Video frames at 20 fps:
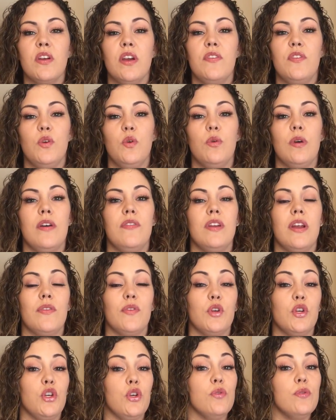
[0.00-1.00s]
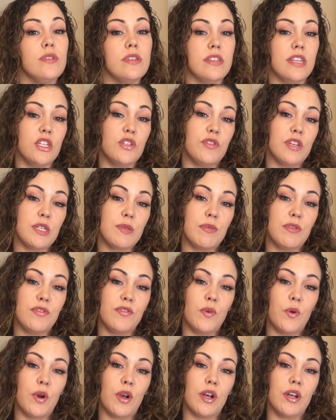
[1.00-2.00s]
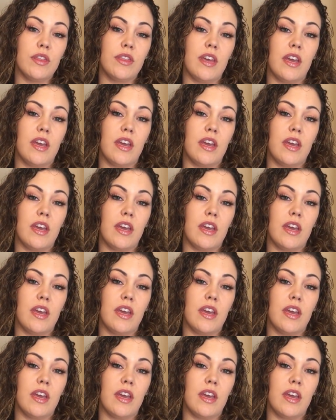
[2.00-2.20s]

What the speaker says: If you have never used Stitch Fix before,